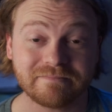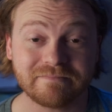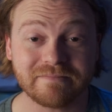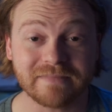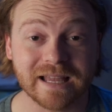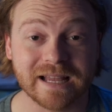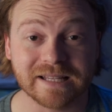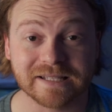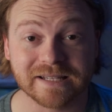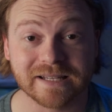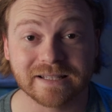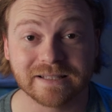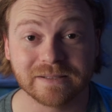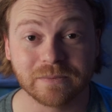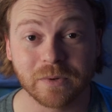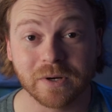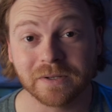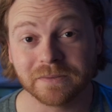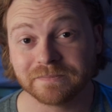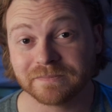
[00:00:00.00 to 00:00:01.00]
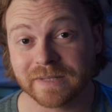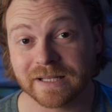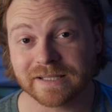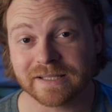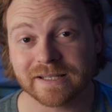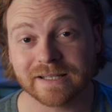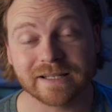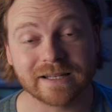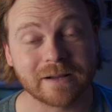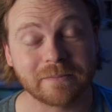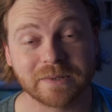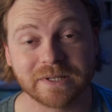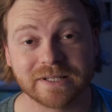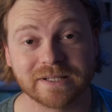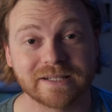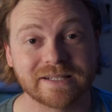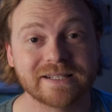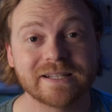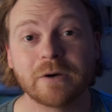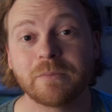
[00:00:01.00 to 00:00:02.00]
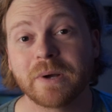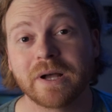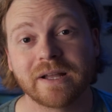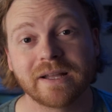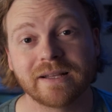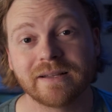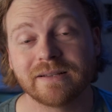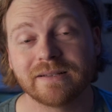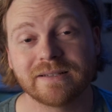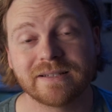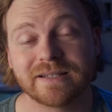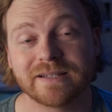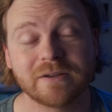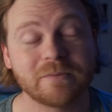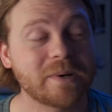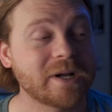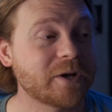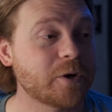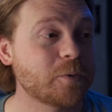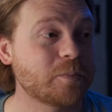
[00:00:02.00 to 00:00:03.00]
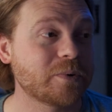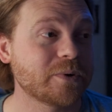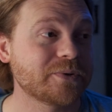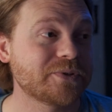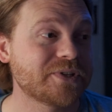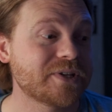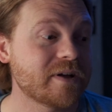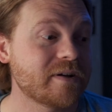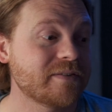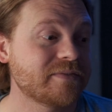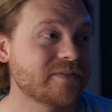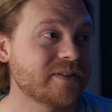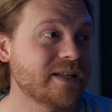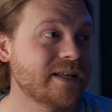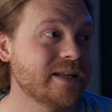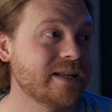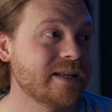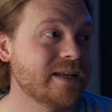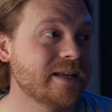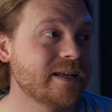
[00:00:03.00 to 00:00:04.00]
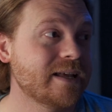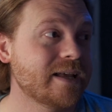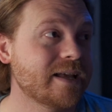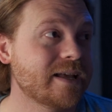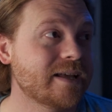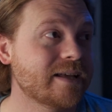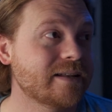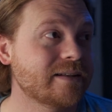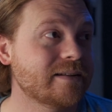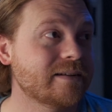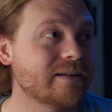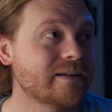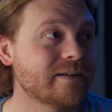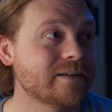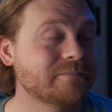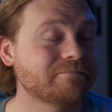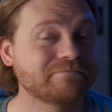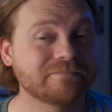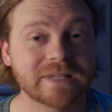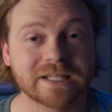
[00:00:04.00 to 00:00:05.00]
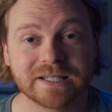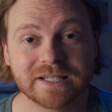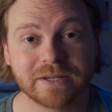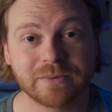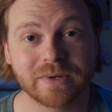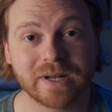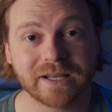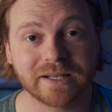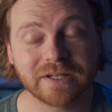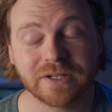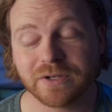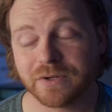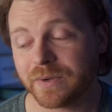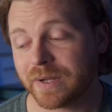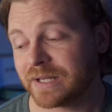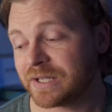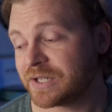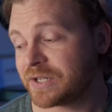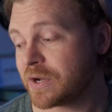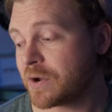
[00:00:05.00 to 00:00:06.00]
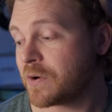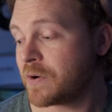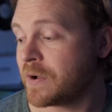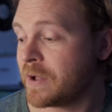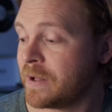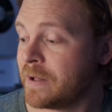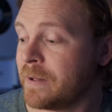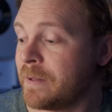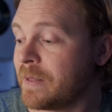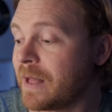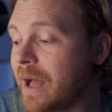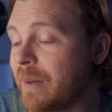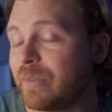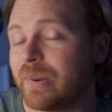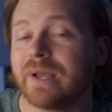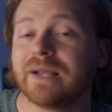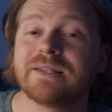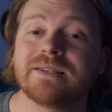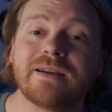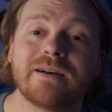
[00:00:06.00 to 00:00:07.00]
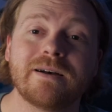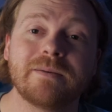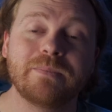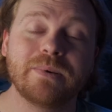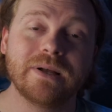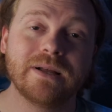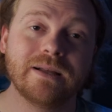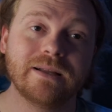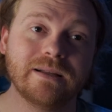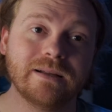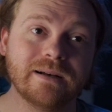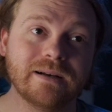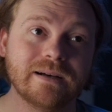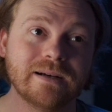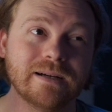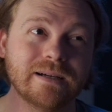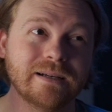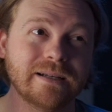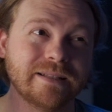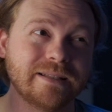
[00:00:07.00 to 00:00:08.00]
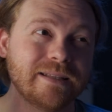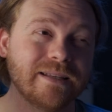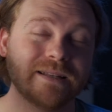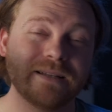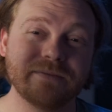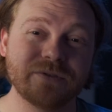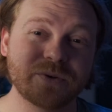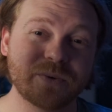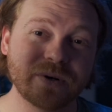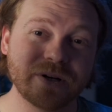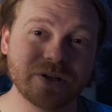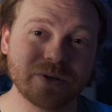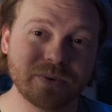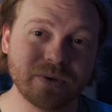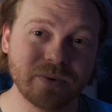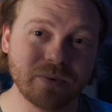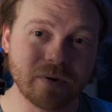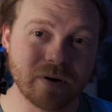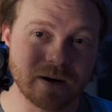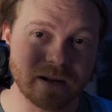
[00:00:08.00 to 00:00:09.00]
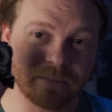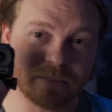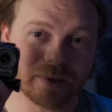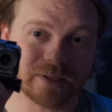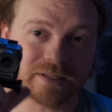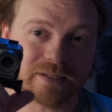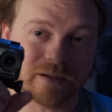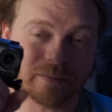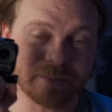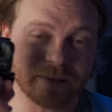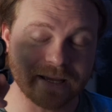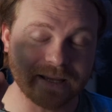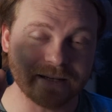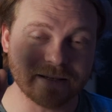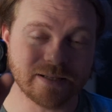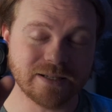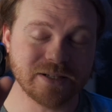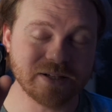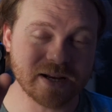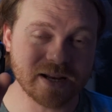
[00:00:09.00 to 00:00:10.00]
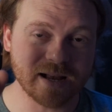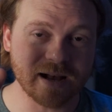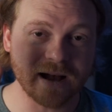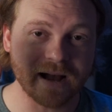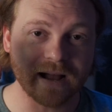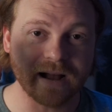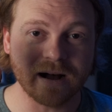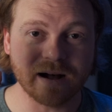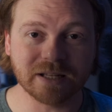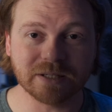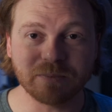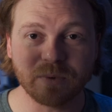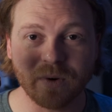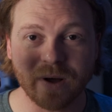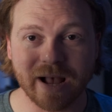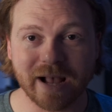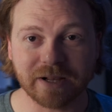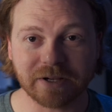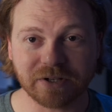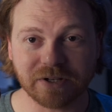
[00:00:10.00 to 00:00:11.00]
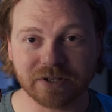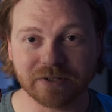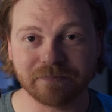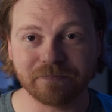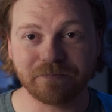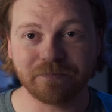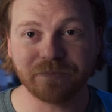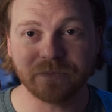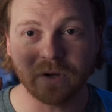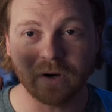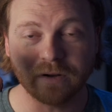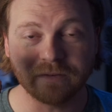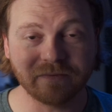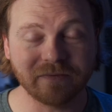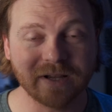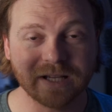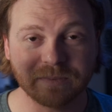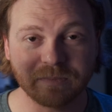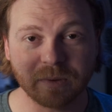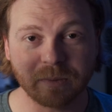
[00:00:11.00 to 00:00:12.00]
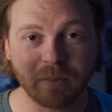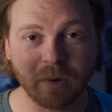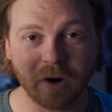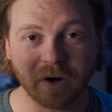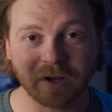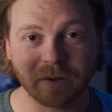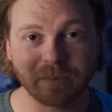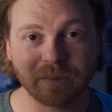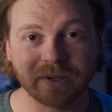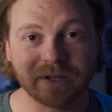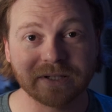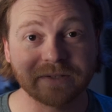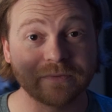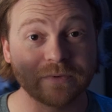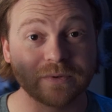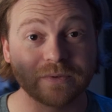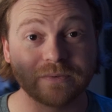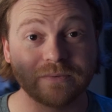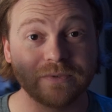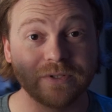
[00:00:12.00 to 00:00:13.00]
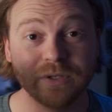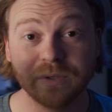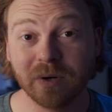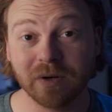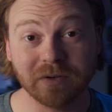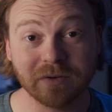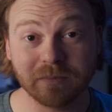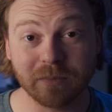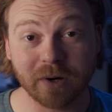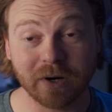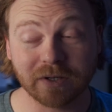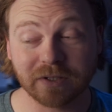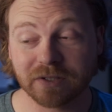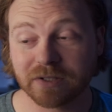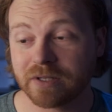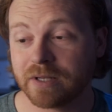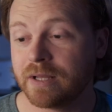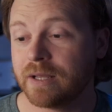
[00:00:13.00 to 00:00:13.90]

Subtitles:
I said, well, that's it. I'm gonna sell my GoPro stuff and see what I can do. And so I picked up, at the end of 2021, I picked up a DJI Osmo Action on Facebook Marketplace for 200 bucks.